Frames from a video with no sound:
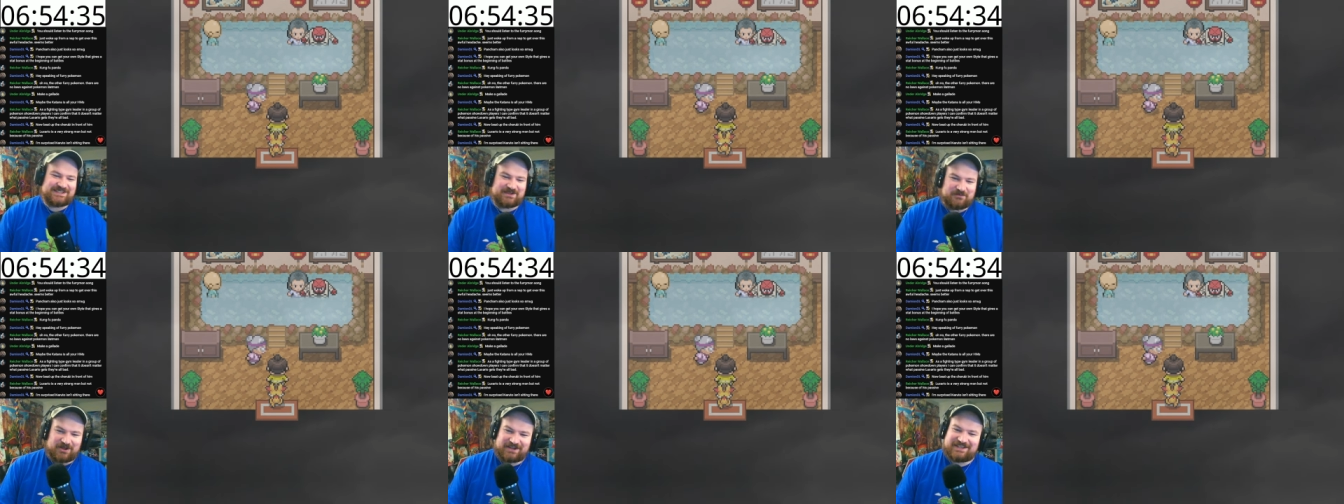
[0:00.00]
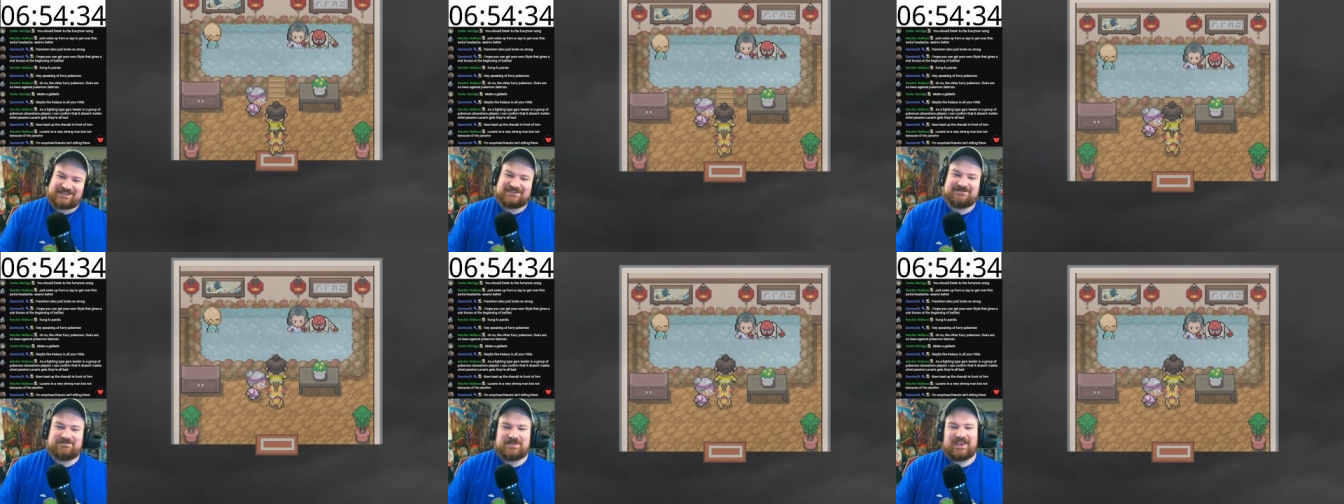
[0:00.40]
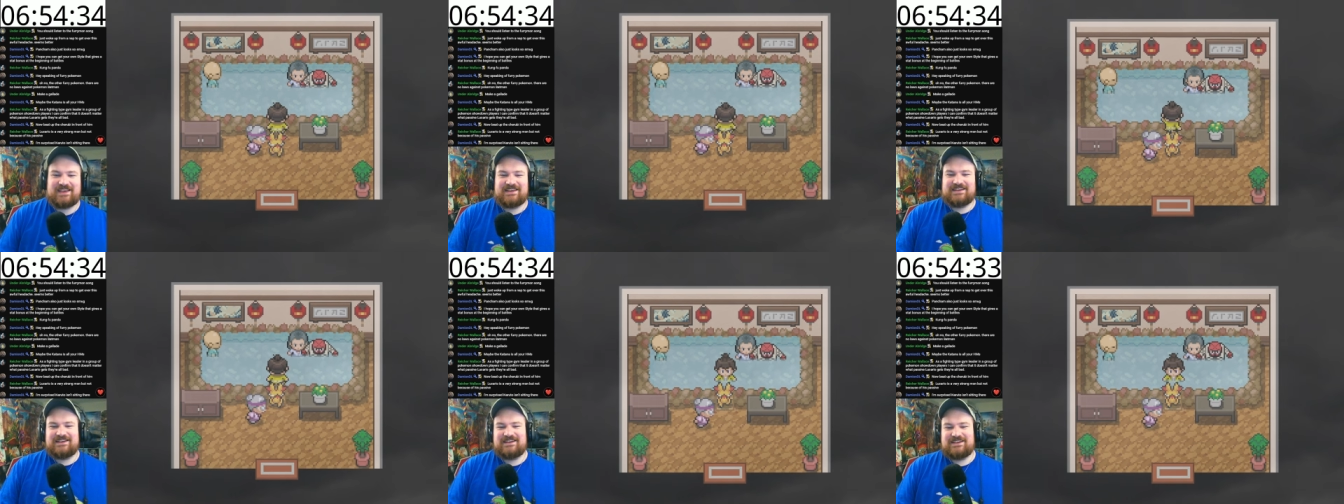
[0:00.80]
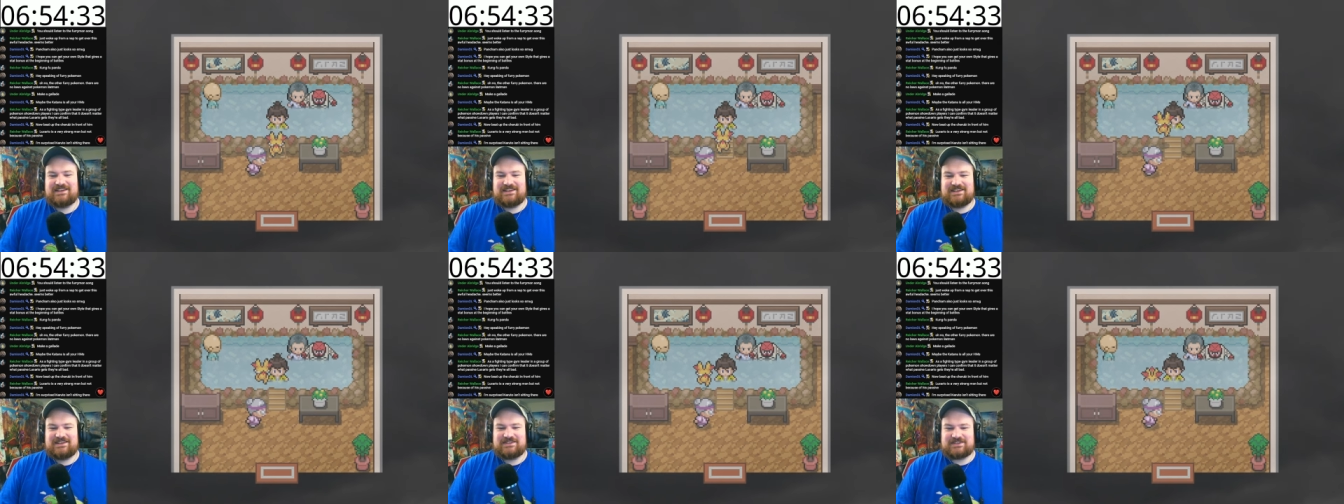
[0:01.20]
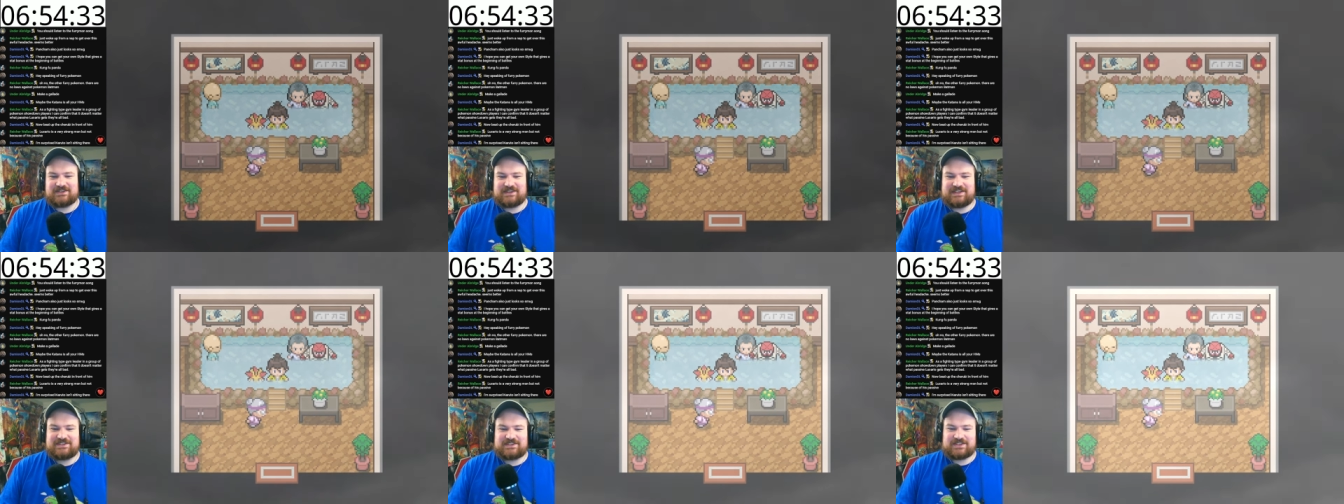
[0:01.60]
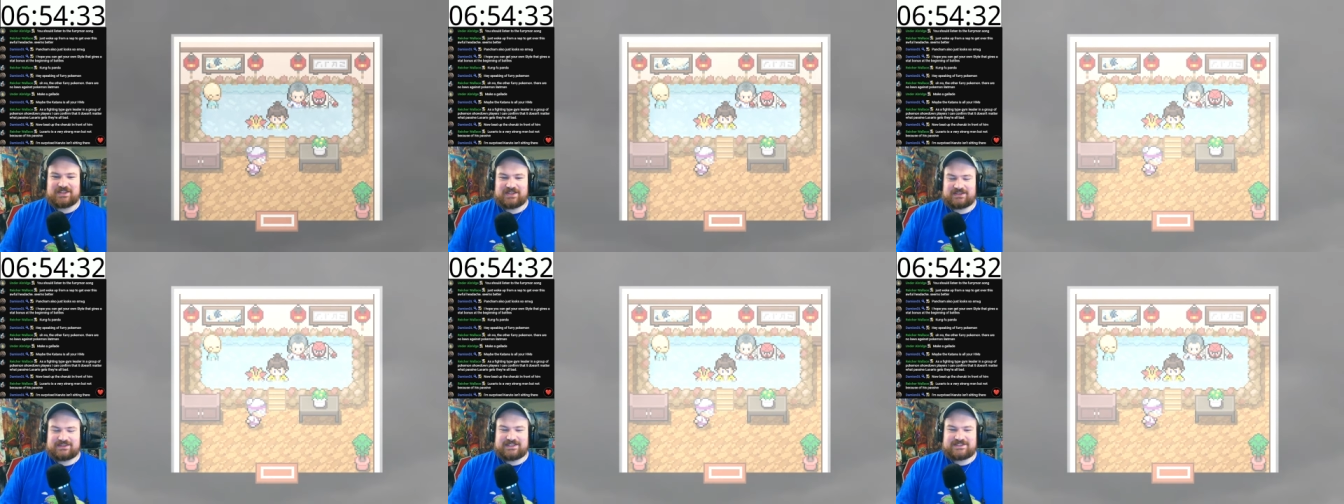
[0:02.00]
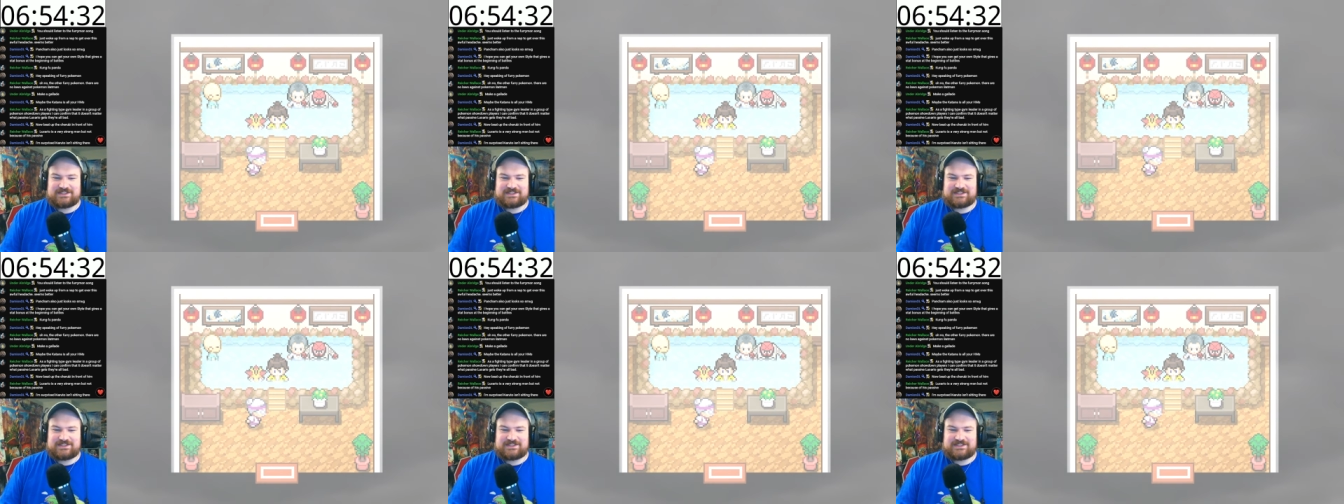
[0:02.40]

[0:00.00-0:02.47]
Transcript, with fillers: Come on in. So these are the